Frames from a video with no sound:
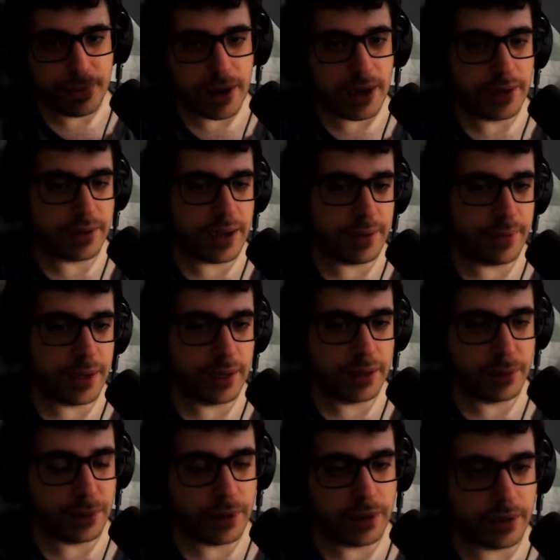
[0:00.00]
But, I
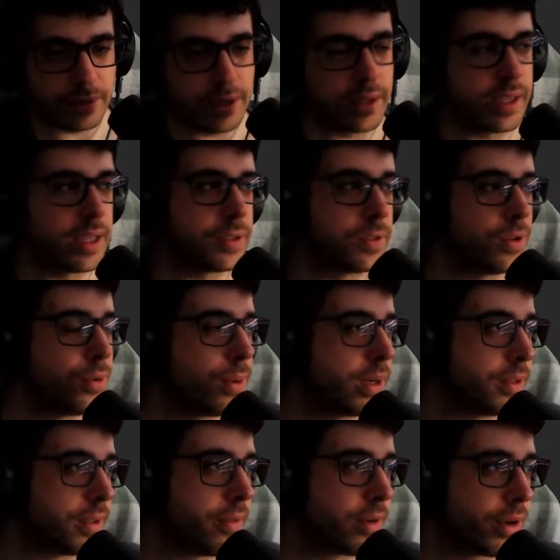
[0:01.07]
mean, I guess no one
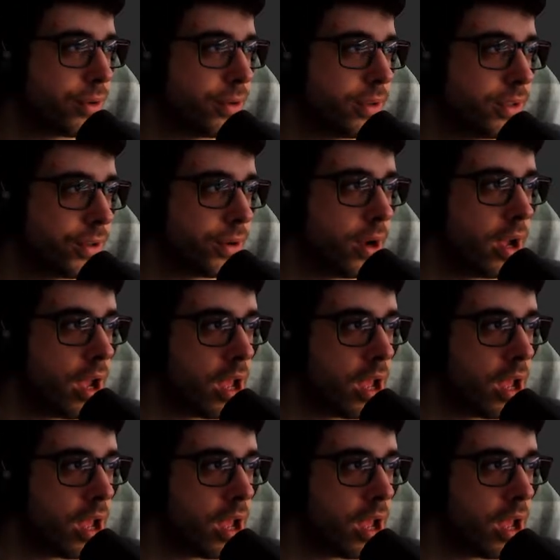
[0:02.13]
is ever going to.